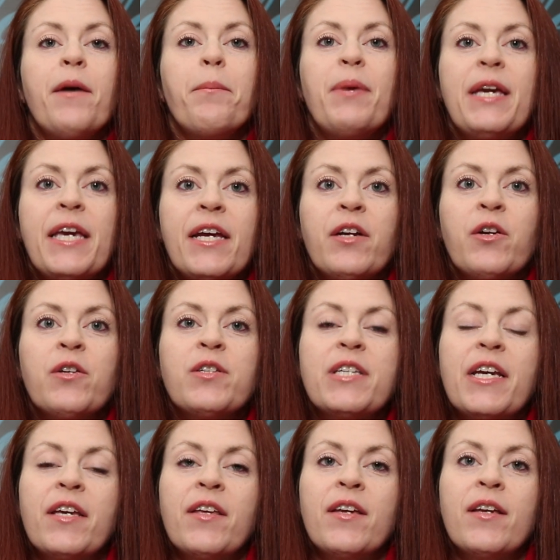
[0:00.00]
beginners
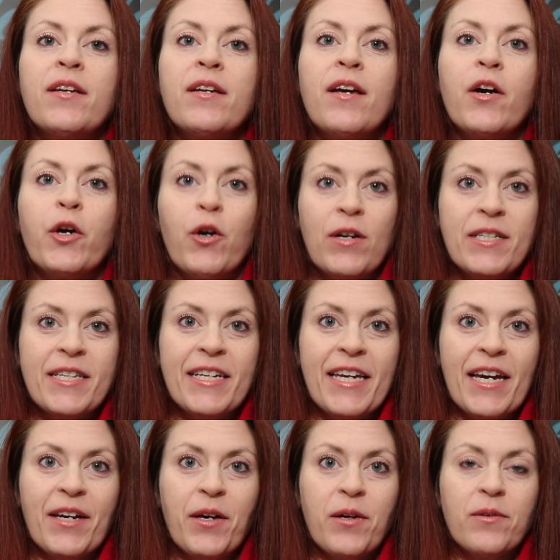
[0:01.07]
in crested
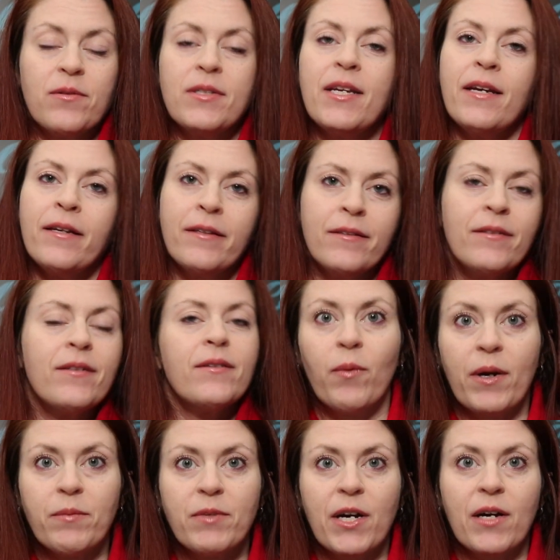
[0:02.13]
geckos and
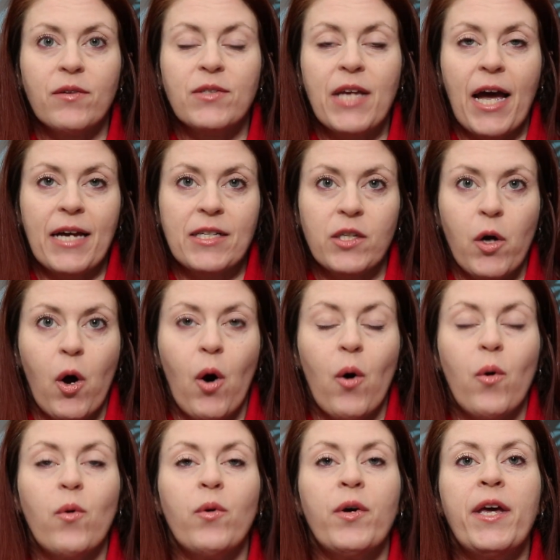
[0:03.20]
reptiles as a
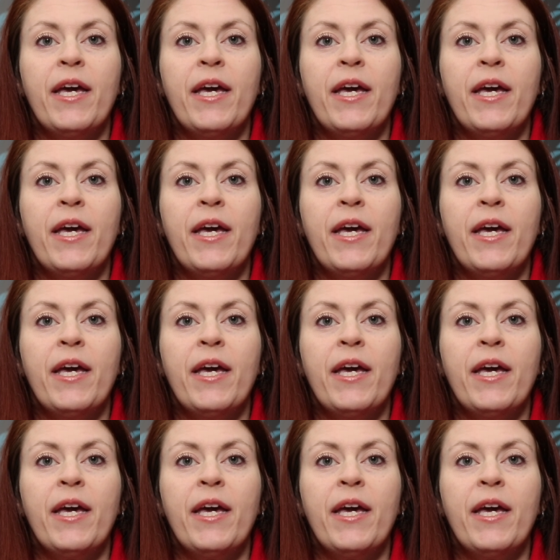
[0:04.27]
whole.